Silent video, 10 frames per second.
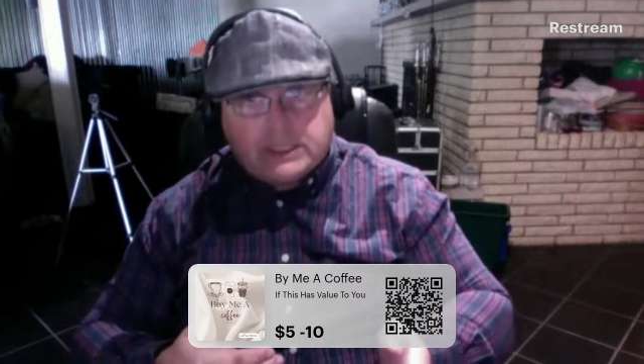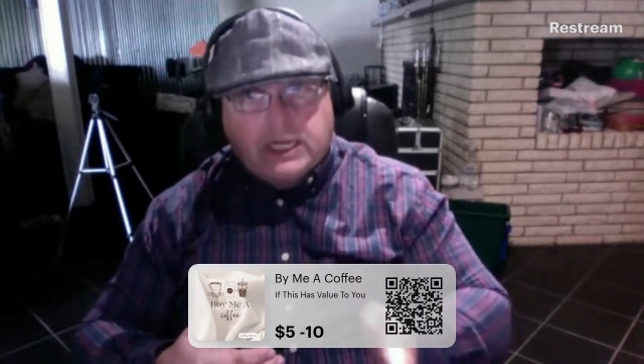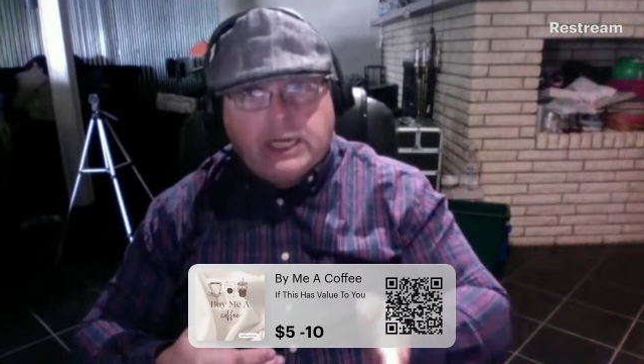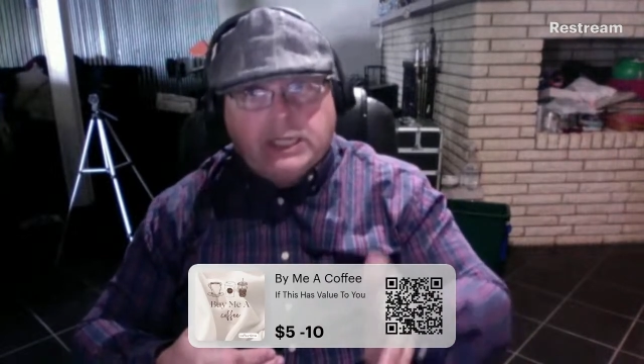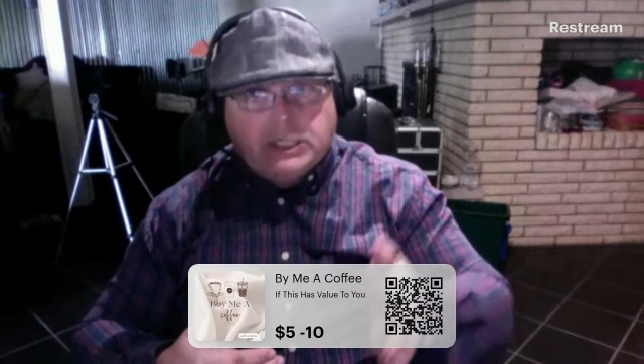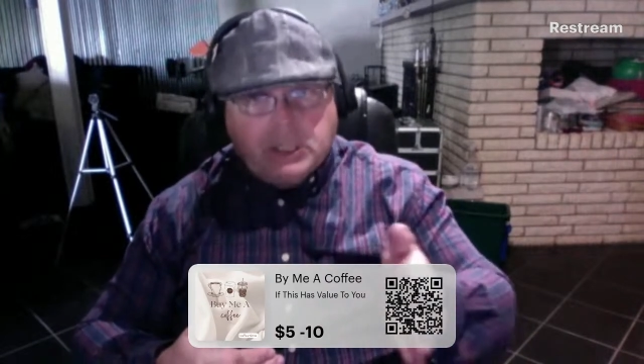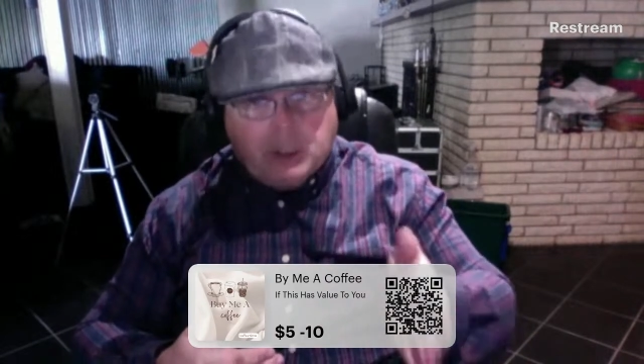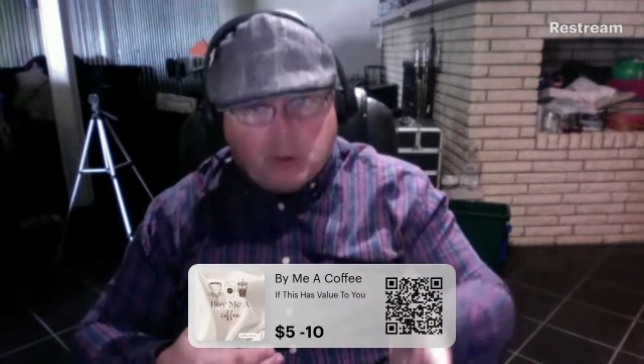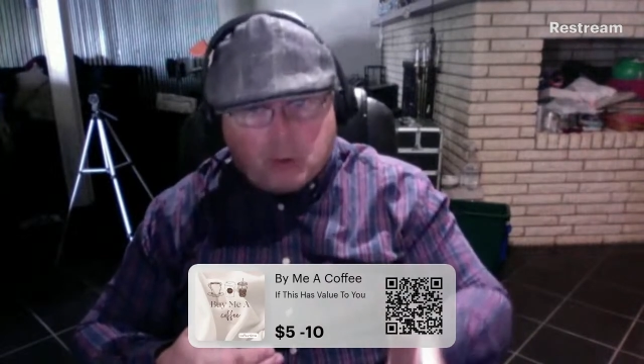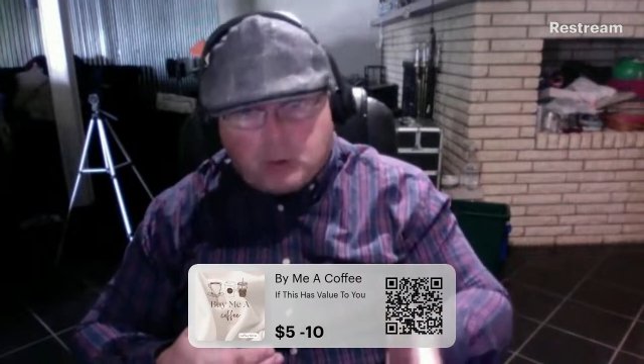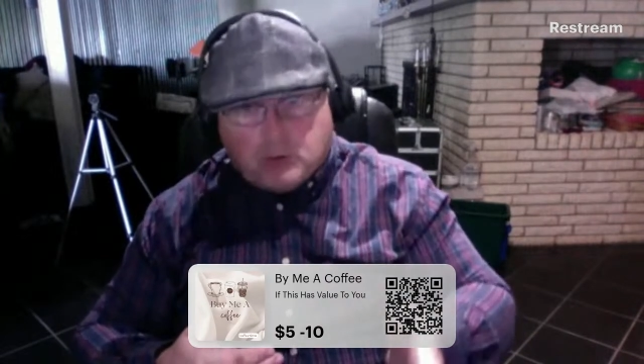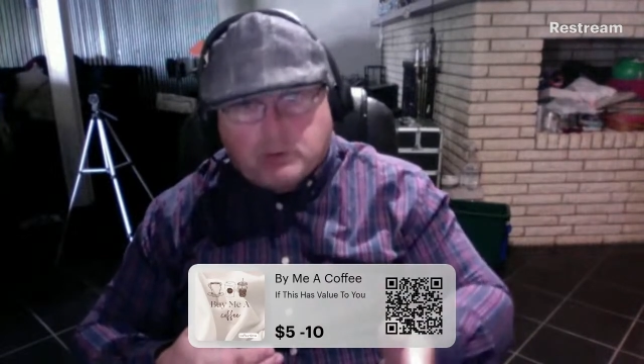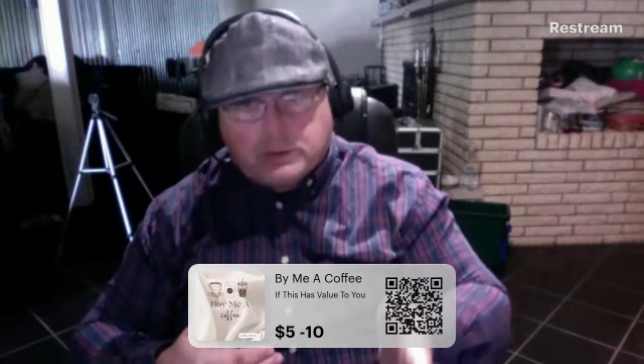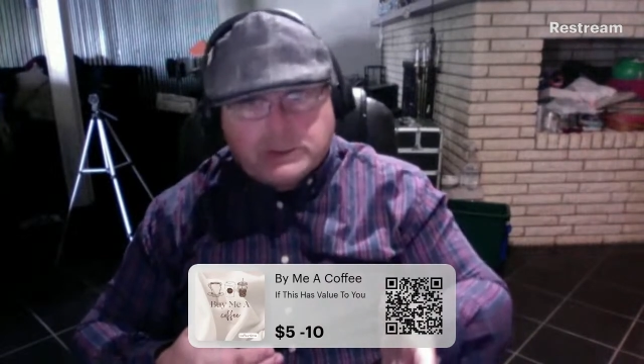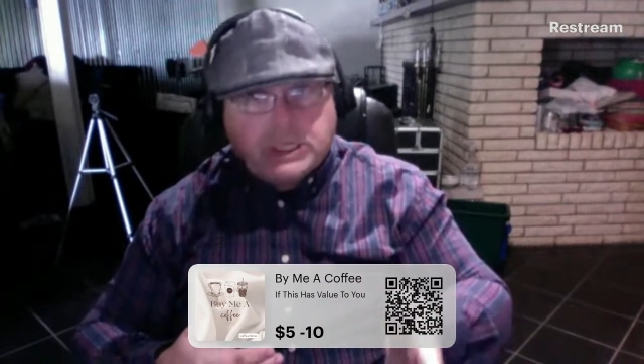and in your
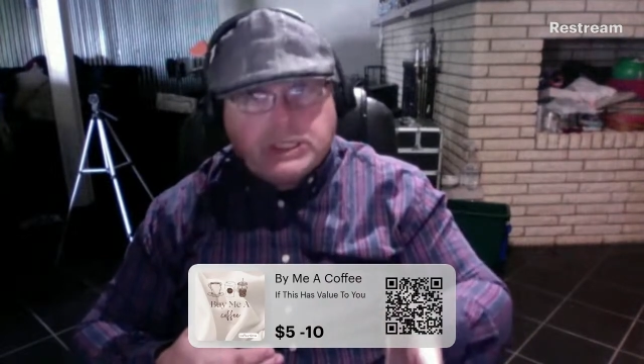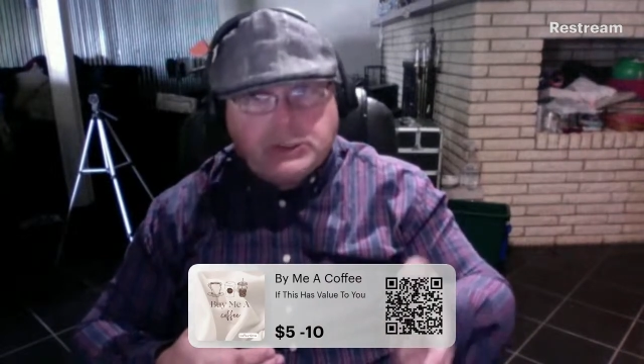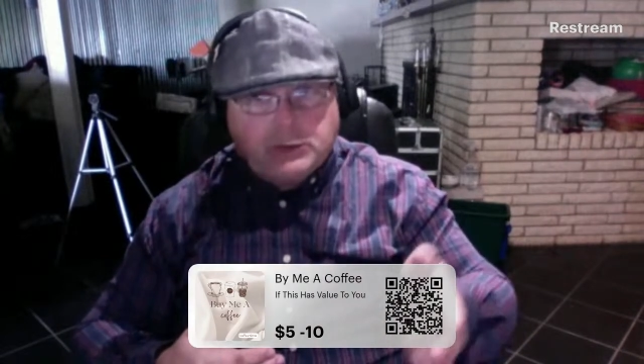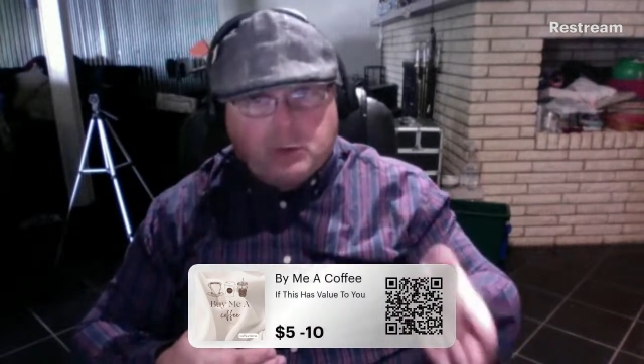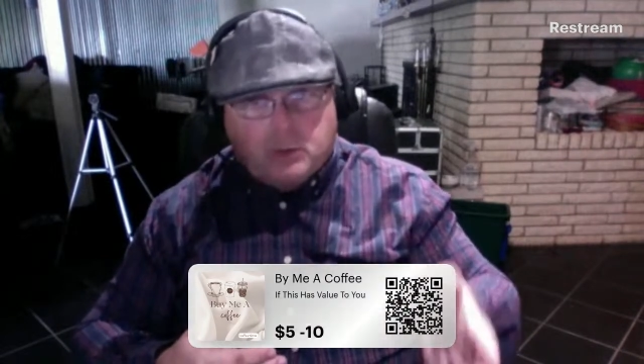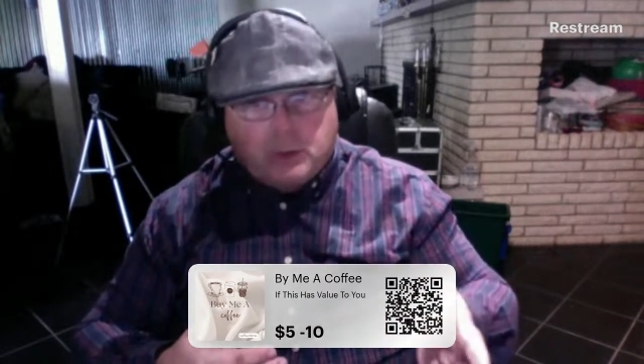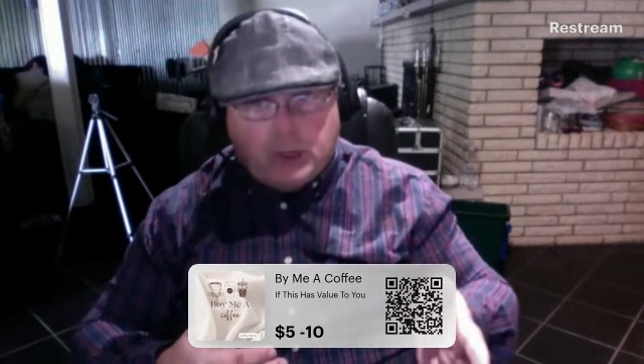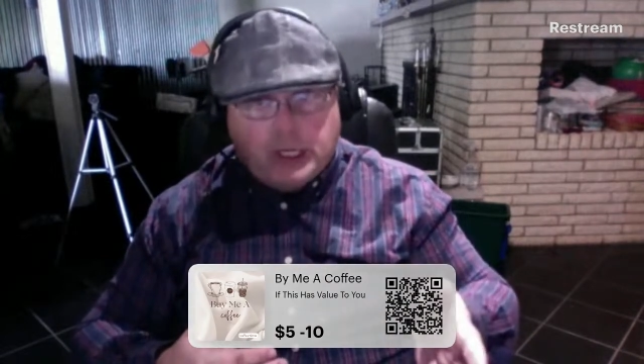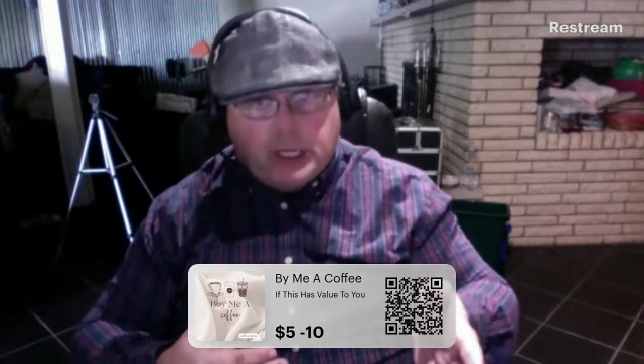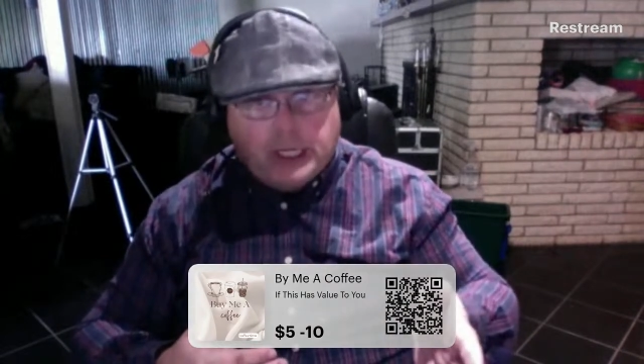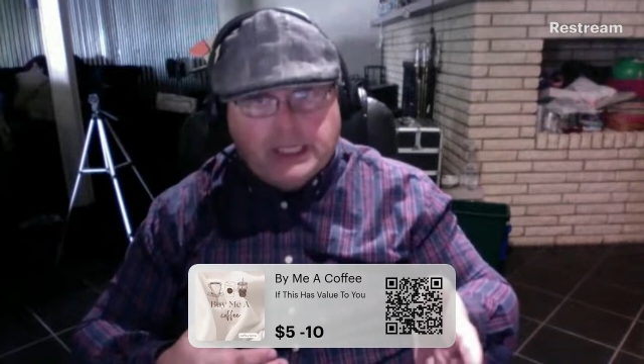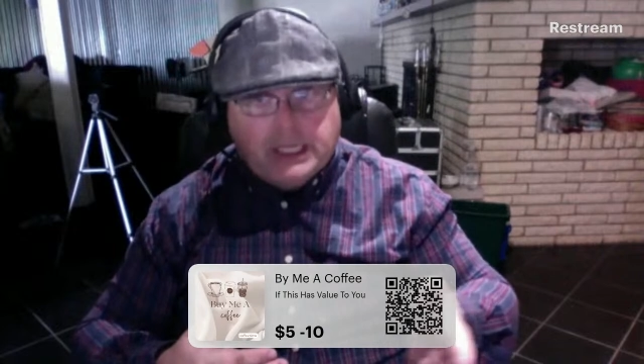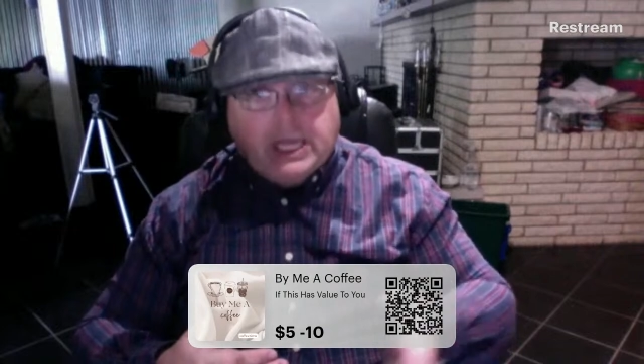purpose, in your plan,